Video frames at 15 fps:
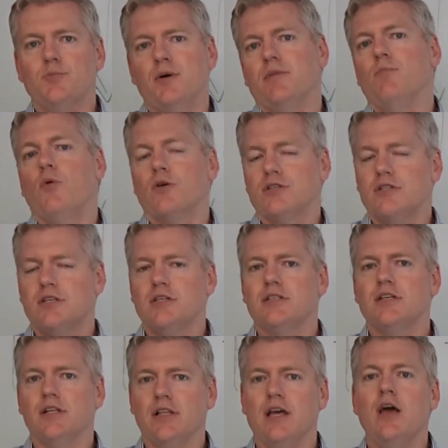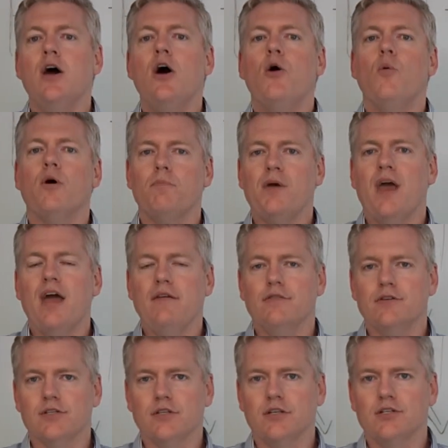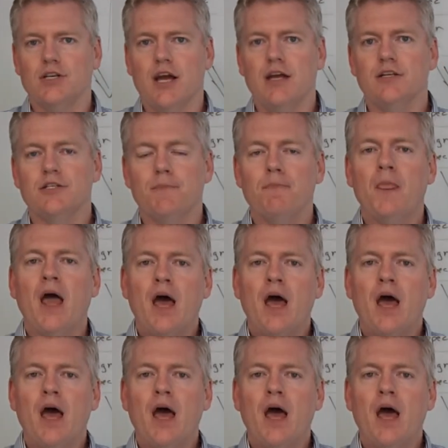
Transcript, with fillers: but more statistically, what behavior is going to change.